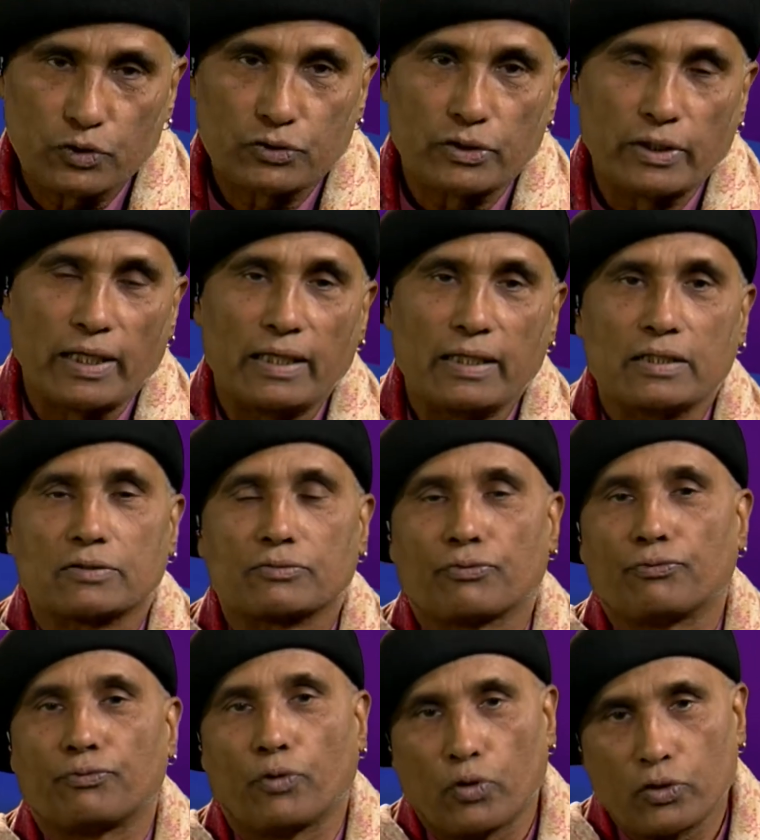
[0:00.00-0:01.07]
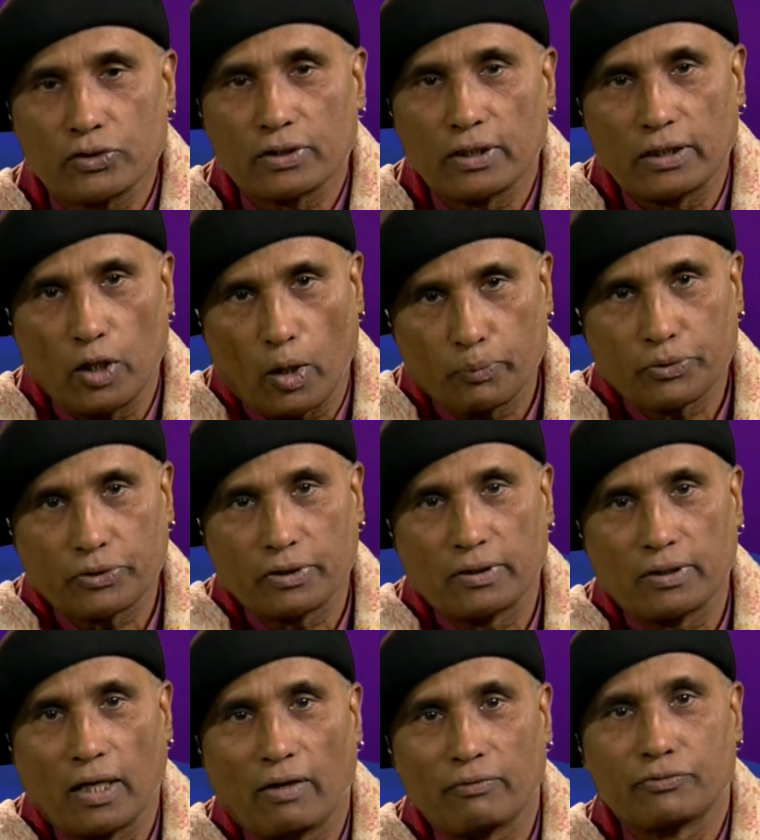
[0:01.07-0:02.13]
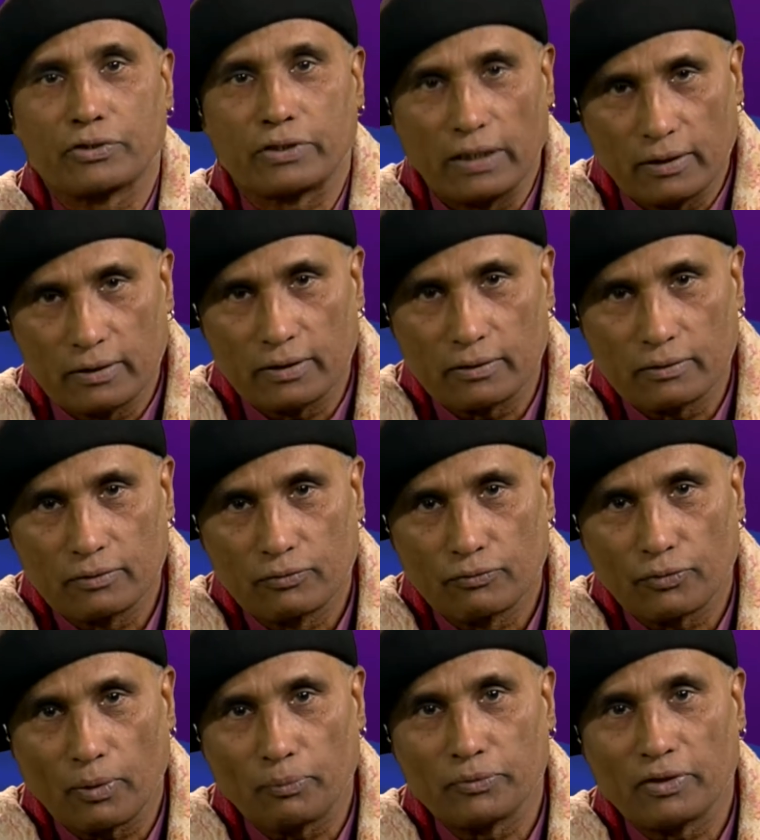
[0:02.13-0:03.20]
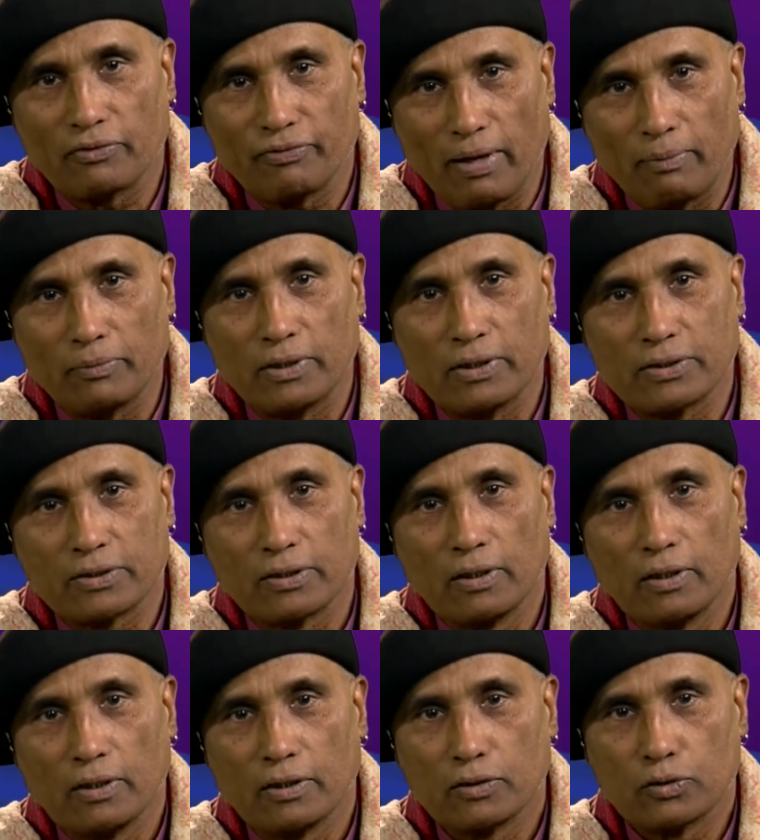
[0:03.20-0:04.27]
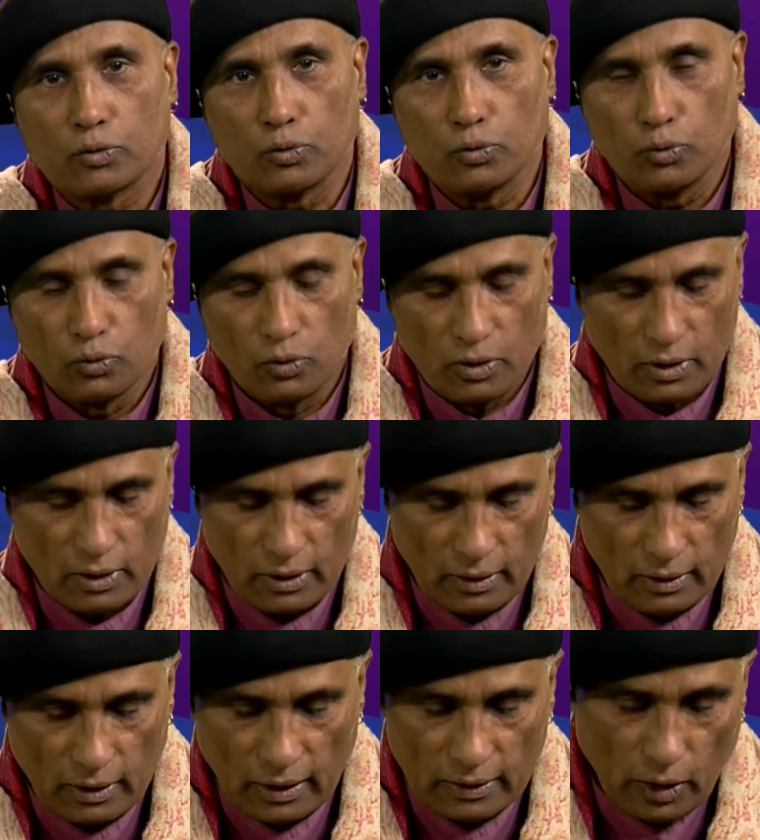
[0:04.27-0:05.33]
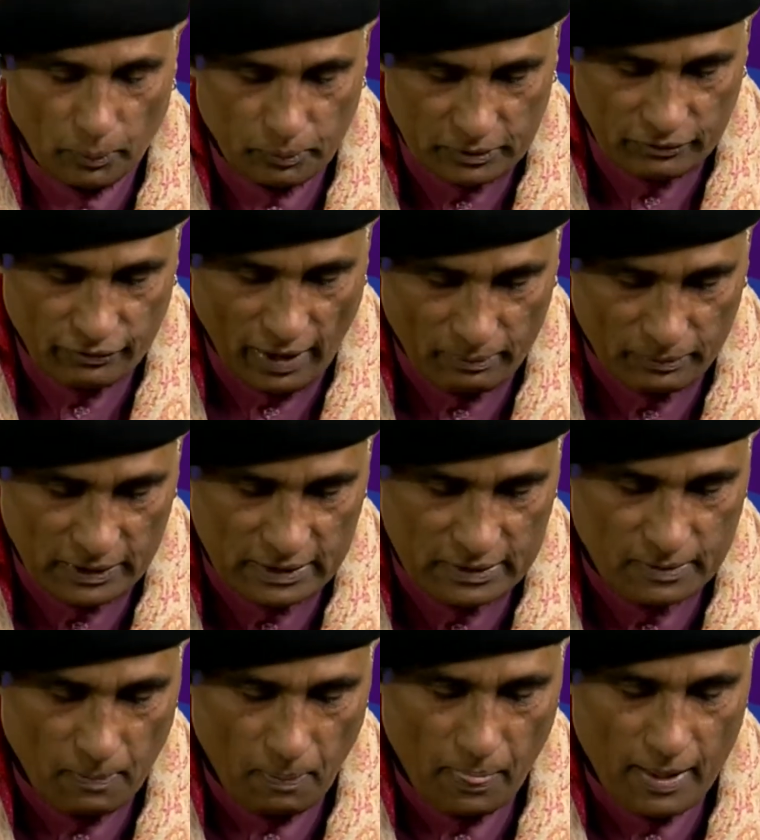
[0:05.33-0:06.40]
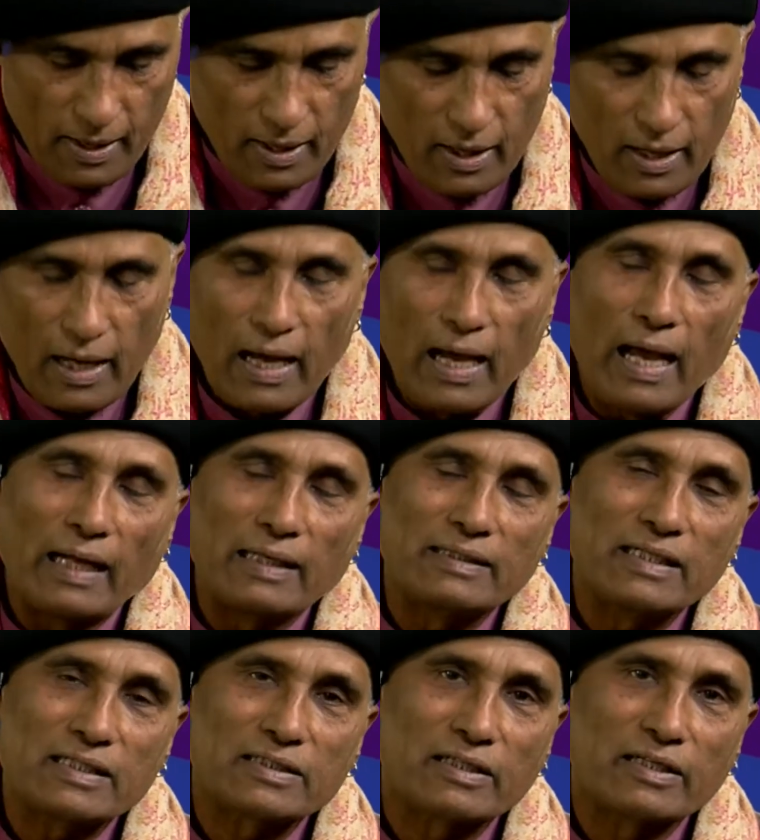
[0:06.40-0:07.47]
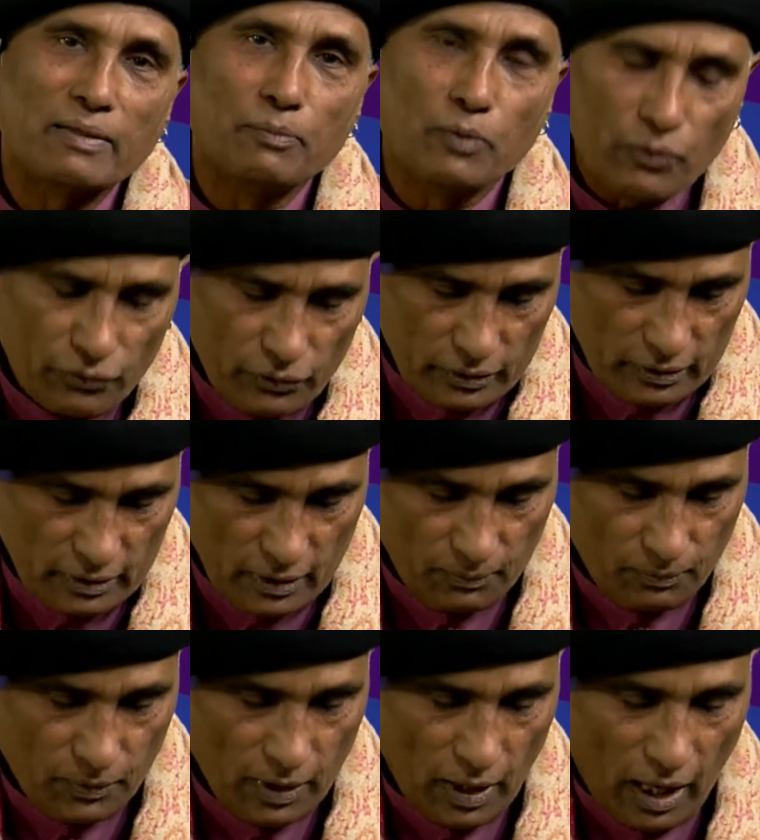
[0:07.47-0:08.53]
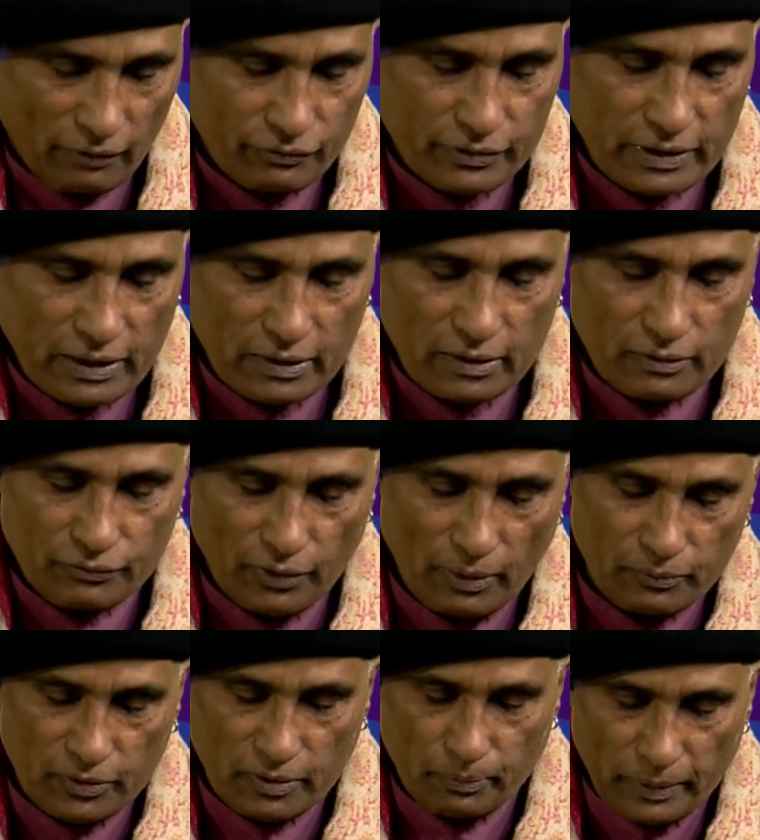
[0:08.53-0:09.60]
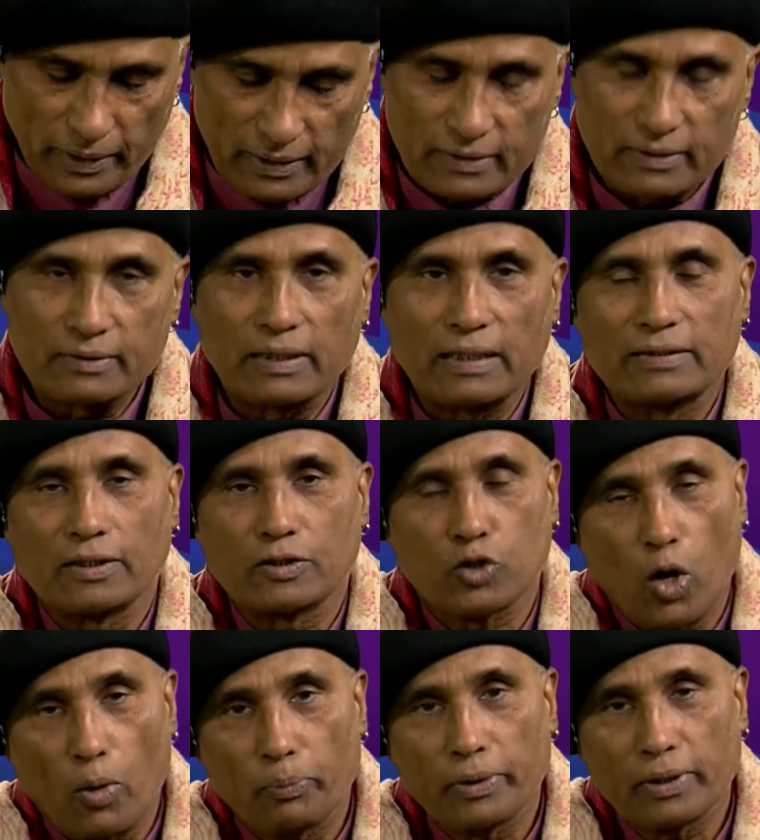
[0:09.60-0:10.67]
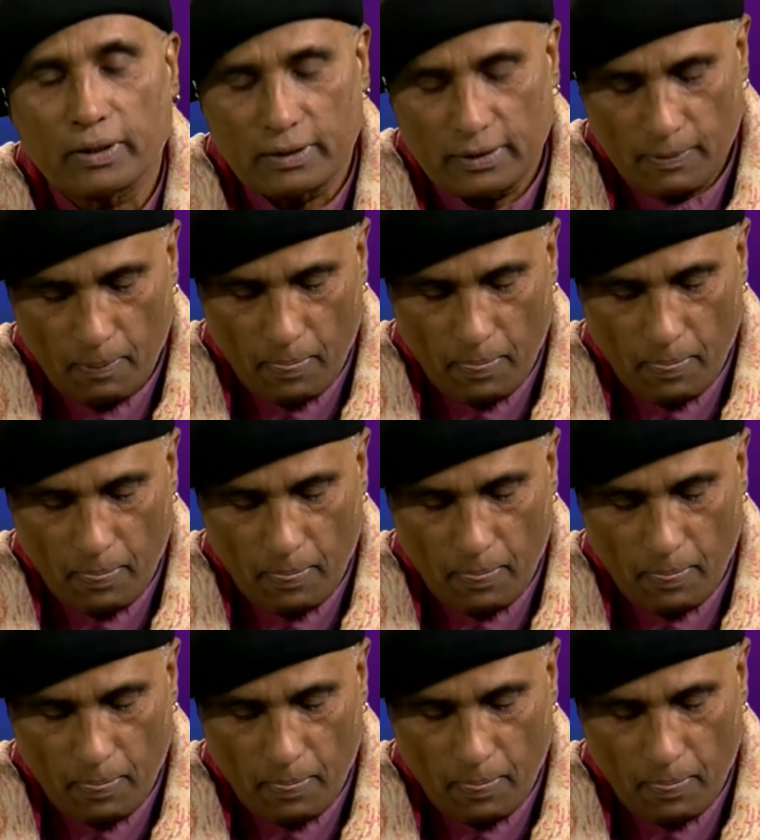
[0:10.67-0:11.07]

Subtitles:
today is forced adoption of children from their families to adopted families. And this removal of children from their parent is a topic